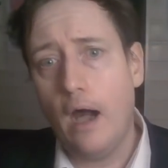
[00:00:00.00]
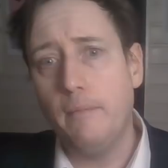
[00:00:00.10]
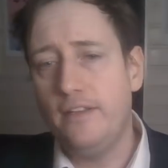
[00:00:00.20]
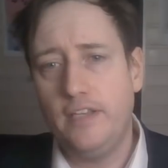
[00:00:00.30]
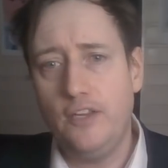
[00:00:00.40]

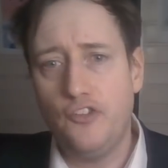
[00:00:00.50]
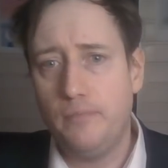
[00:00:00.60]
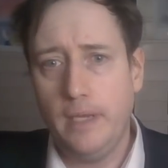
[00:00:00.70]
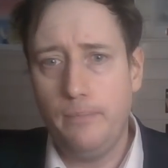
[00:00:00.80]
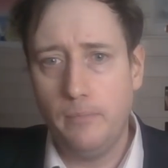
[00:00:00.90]
It teaches
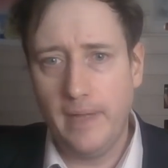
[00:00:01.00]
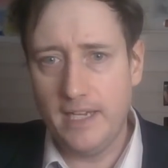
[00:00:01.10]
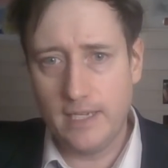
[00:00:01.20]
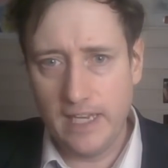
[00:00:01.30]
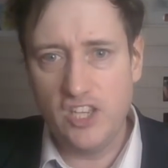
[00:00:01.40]
people
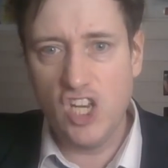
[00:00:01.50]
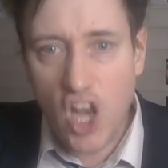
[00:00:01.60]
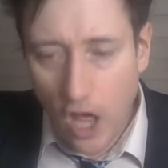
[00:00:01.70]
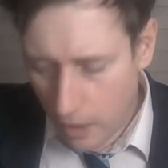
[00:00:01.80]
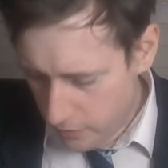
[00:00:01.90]
basically to
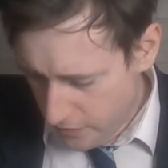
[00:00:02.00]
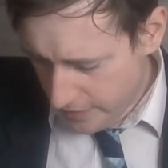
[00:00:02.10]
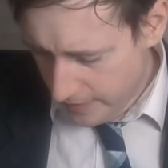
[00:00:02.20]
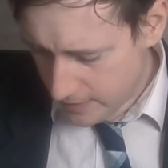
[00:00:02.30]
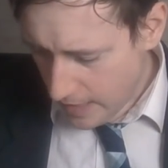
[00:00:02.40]
learn
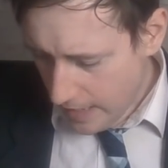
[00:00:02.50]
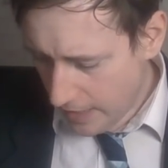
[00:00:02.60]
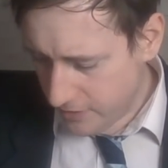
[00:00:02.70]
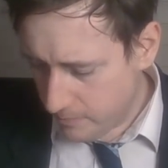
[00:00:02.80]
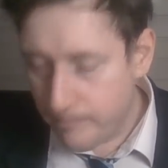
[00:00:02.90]
things
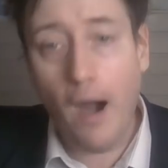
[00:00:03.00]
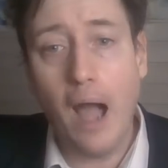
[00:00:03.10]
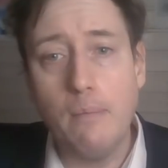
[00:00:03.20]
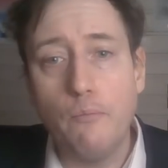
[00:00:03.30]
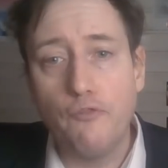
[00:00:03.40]
and
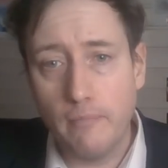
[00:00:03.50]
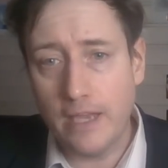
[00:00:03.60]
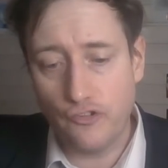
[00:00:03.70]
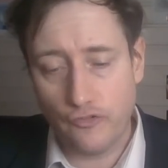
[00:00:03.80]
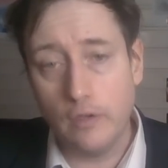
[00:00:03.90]
imbibe
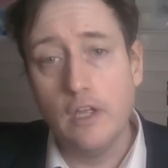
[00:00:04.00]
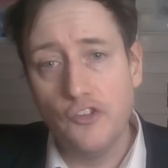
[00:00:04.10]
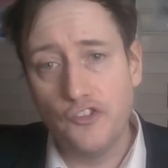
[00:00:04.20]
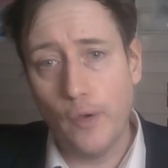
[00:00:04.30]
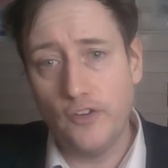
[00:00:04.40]
information.
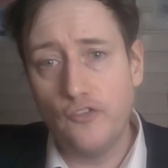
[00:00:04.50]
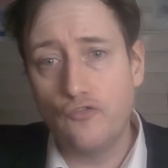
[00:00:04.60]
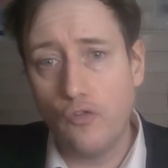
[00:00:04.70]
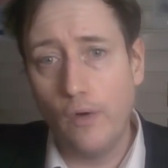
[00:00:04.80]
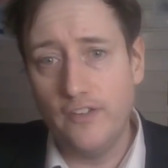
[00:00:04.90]
So it
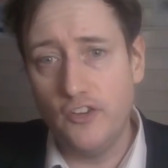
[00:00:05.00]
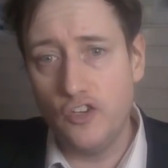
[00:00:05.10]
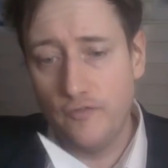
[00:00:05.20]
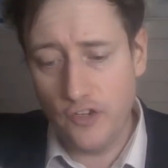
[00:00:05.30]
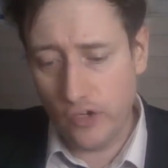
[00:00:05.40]
destroys
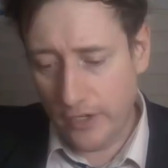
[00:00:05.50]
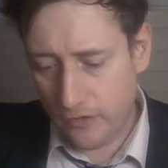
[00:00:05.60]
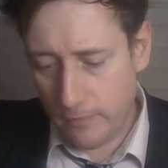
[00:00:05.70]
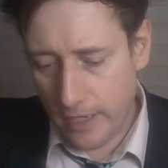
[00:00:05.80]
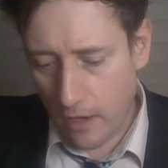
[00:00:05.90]

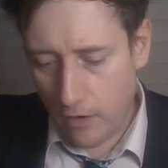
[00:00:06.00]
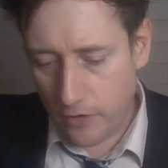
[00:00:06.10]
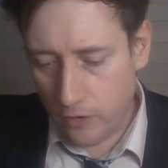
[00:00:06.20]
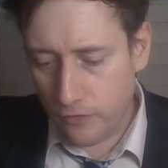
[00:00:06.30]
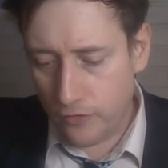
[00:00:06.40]
individualism, he
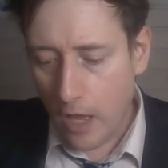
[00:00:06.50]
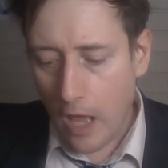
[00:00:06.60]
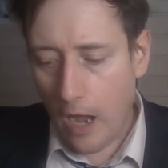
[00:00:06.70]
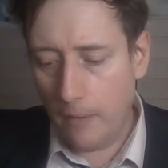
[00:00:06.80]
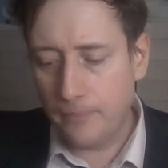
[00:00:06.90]
argues,
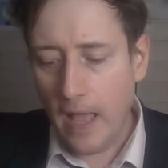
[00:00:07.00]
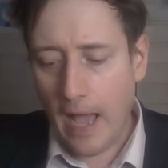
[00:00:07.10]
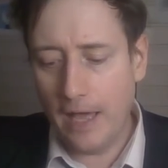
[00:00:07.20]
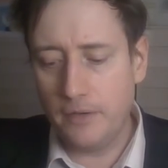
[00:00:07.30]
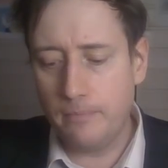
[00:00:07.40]
and
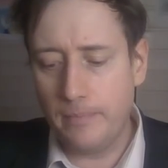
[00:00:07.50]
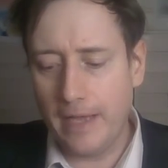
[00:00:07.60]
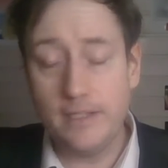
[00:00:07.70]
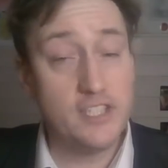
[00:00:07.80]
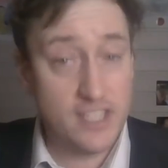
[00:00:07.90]
it
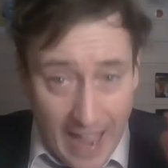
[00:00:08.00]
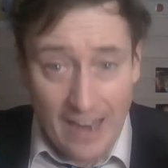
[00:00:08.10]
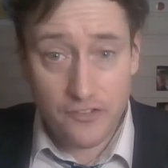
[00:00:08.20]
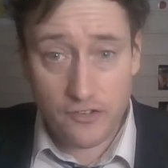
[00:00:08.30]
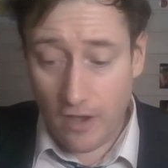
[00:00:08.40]

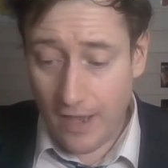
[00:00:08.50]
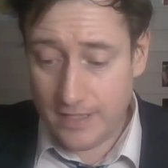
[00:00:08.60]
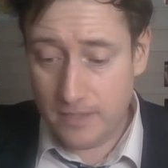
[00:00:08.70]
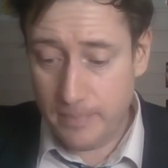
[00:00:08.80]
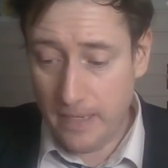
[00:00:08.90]

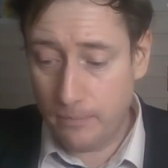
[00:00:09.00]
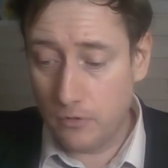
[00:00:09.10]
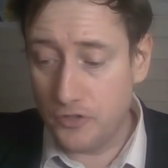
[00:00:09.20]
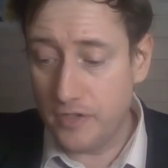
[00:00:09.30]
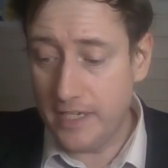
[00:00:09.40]
standardizes
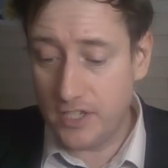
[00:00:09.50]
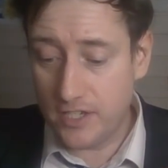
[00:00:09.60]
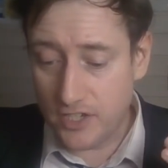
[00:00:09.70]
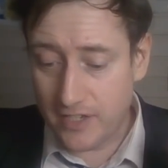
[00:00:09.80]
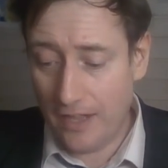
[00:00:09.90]
people to these
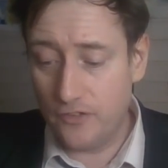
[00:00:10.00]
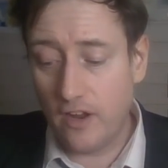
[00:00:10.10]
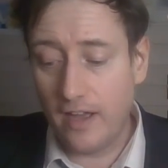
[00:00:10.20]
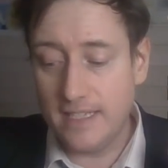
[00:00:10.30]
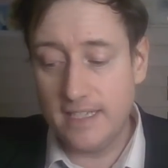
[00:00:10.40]

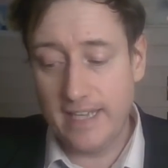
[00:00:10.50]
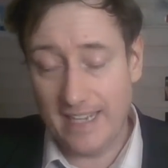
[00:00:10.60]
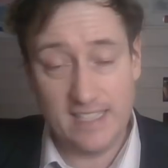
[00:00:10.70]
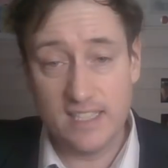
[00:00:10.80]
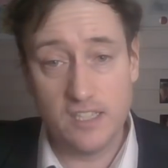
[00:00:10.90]
standardized
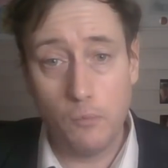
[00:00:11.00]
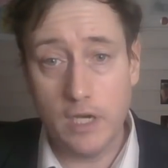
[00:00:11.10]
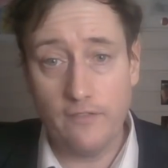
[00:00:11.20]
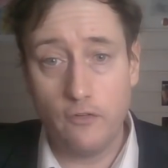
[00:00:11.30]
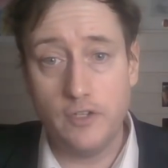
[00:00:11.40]
tests and
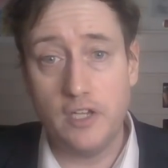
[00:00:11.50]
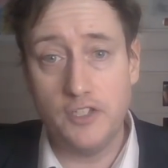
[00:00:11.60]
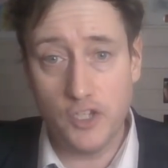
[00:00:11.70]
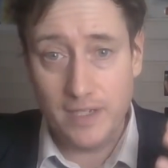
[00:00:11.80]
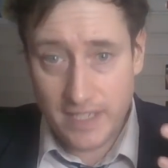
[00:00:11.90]
whatever,
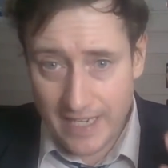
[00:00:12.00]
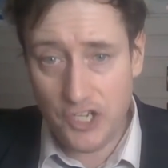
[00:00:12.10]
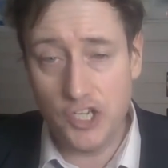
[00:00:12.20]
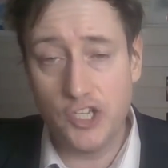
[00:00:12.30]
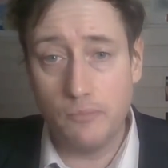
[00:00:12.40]
and so it
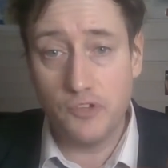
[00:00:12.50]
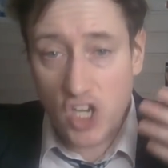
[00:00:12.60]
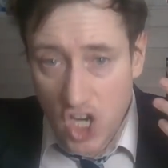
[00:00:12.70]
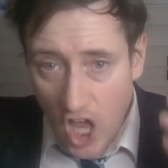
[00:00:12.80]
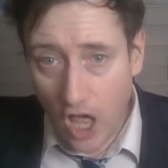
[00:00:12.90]
teaches them to
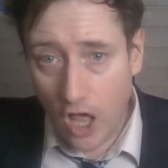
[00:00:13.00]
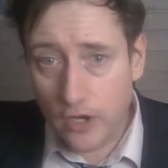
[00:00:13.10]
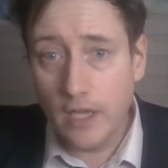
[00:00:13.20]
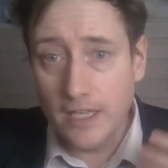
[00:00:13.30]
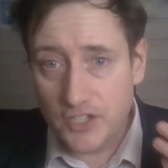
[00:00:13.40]

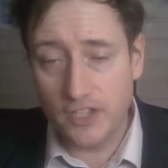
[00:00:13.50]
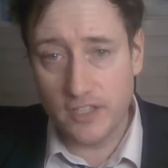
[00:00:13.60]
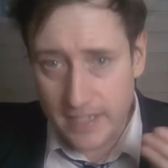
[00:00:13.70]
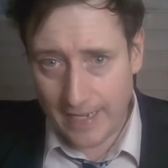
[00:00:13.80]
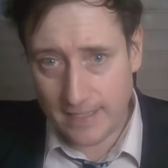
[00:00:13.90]
learn to the
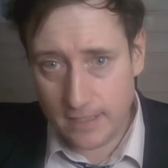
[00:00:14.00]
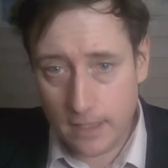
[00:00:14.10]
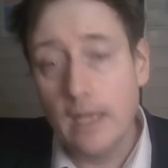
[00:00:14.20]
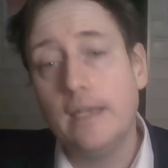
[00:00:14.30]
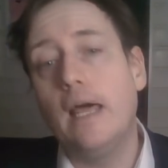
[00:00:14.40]
test.
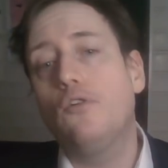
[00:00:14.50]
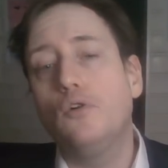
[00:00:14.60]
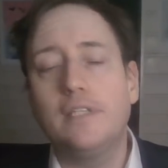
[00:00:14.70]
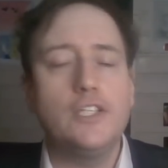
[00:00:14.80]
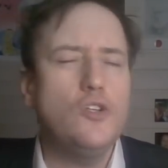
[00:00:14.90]
Now, of
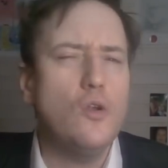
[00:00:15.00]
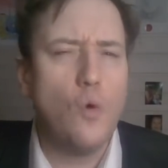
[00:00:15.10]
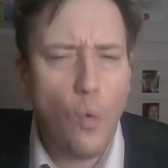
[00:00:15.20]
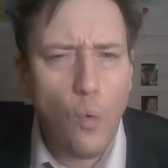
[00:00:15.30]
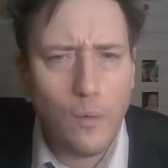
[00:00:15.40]
course, that's not
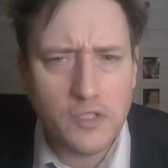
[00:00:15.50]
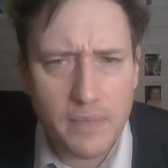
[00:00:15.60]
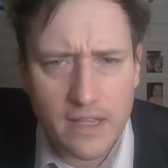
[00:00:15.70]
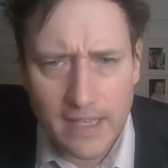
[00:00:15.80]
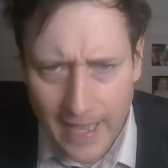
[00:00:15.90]
always
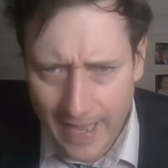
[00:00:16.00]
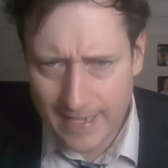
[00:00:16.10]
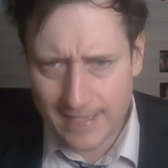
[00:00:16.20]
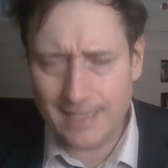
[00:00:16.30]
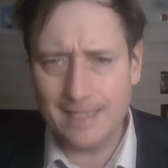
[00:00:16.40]
been the
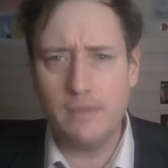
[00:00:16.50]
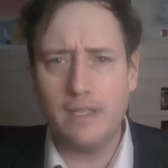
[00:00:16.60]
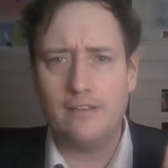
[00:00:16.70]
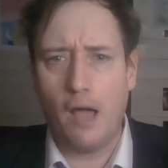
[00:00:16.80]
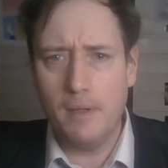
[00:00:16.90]
case. That's something
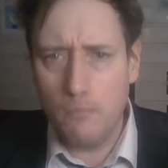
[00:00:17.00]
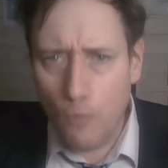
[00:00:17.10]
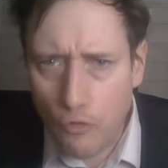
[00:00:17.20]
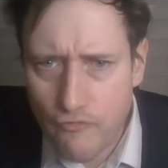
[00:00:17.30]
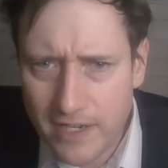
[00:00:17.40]
that's come in
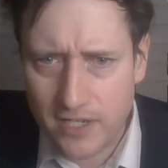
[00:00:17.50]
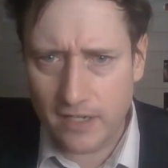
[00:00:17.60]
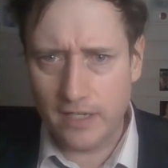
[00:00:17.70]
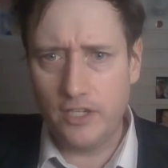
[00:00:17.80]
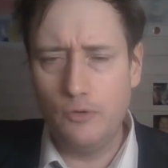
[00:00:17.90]
more
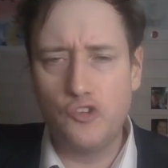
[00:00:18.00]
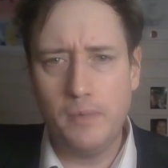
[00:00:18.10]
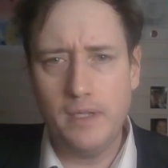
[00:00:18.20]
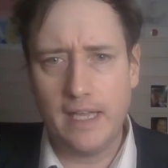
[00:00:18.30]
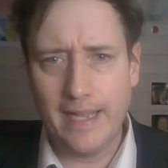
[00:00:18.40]
recently. It used to
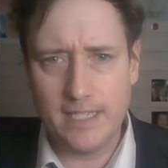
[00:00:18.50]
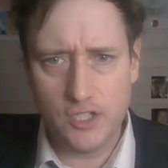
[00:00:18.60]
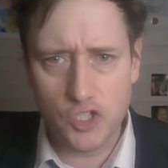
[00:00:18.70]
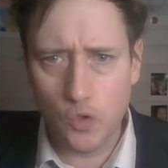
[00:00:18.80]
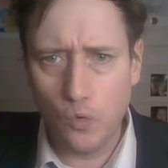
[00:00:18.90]
be the case
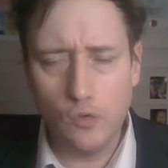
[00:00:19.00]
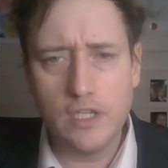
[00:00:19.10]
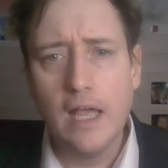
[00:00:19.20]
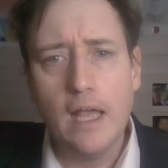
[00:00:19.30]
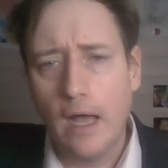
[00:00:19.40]
that schools
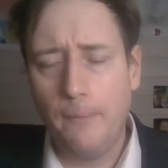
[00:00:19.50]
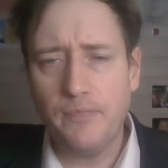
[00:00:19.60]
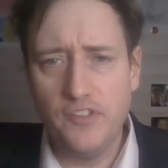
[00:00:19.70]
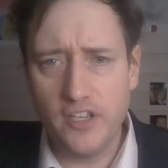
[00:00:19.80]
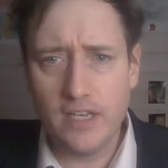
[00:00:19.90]

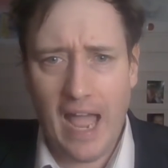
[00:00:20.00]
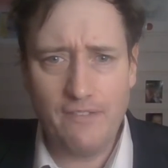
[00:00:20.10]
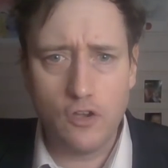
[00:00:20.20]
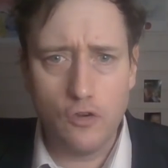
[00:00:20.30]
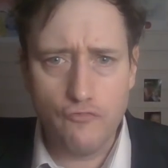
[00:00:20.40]
didn't
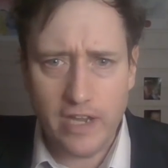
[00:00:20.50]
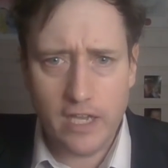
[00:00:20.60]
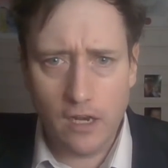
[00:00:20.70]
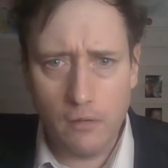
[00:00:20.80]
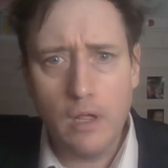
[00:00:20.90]
have a
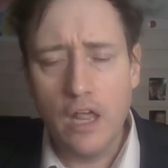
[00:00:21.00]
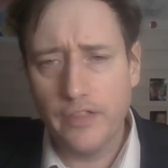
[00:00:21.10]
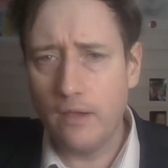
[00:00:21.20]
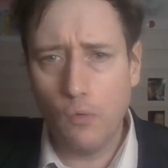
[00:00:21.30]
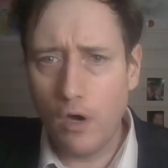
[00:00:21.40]
curriculum.
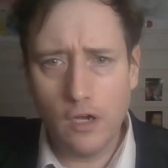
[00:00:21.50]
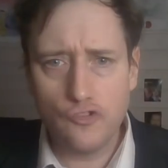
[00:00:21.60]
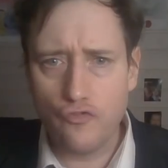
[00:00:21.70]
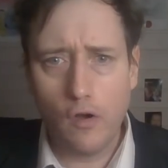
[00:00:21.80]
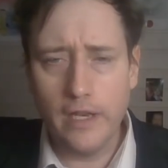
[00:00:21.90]
They weren't
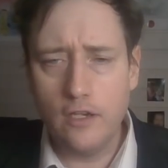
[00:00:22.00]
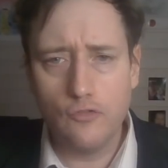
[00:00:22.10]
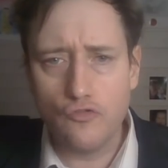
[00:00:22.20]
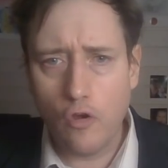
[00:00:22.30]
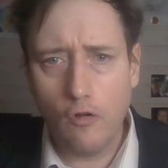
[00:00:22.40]
strongly
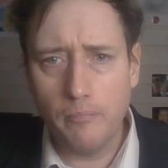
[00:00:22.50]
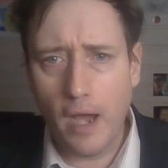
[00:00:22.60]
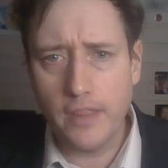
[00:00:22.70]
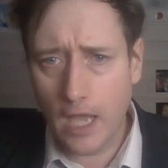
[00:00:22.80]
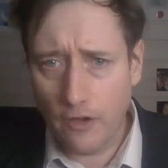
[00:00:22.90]
controlled
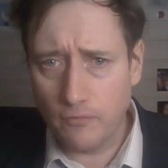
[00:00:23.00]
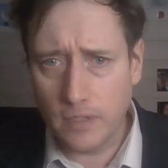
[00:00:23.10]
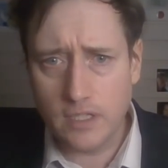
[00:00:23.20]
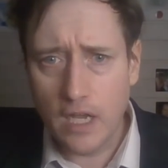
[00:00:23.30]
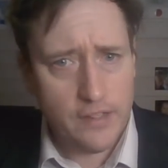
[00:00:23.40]
by the
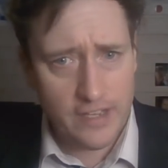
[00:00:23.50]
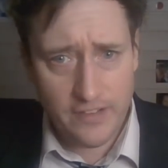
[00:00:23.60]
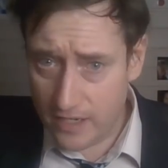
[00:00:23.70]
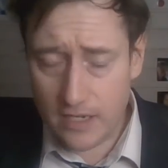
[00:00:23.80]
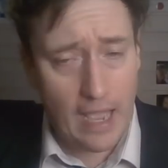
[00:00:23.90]
government. They
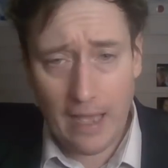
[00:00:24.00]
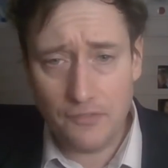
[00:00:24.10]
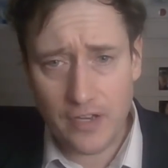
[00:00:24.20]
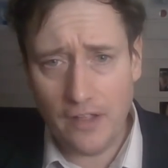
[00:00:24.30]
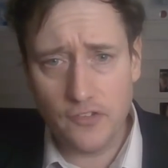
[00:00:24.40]
didn't have
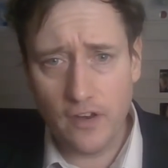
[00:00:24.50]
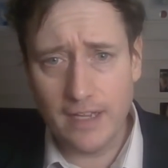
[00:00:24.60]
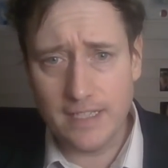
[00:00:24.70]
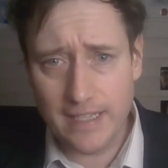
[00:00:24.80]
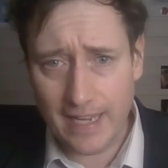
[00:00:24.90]

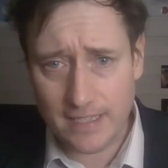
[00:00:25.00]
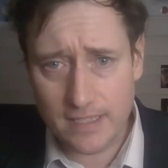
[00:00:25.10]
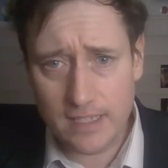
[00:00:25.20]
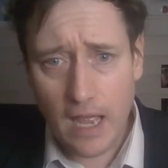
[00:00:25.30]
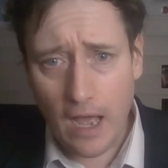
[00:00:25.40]
standardized tests.